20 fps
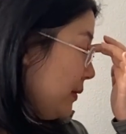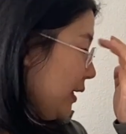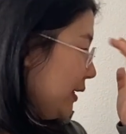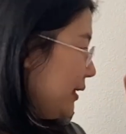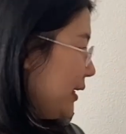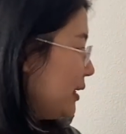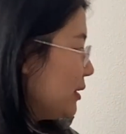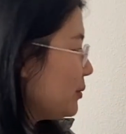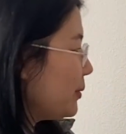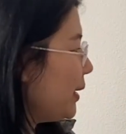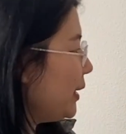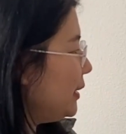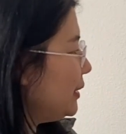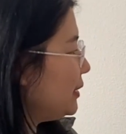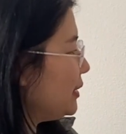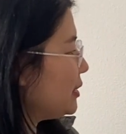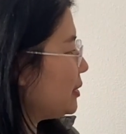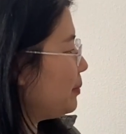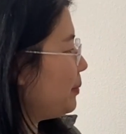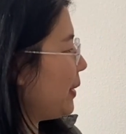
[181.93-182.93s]
That's why in
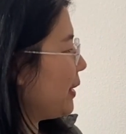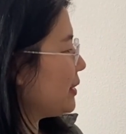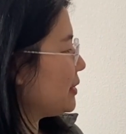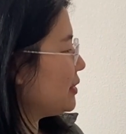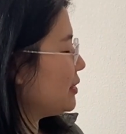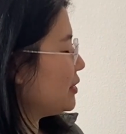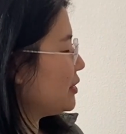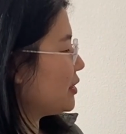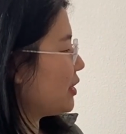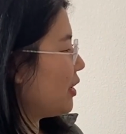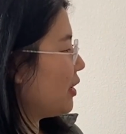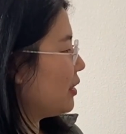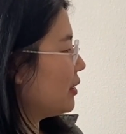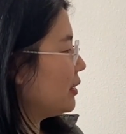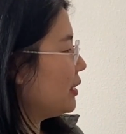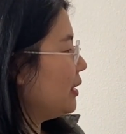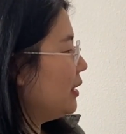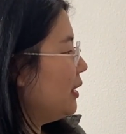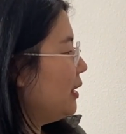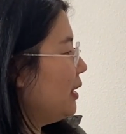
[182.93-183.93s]
this Bazi
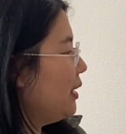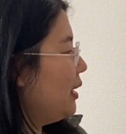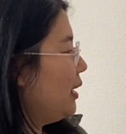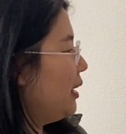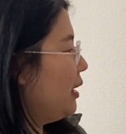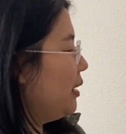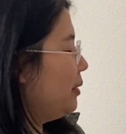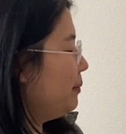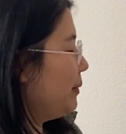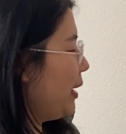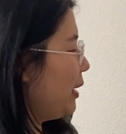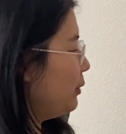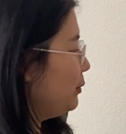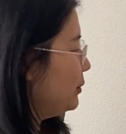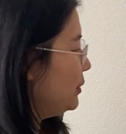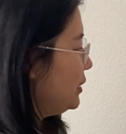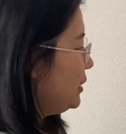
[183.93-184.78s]
chart, I would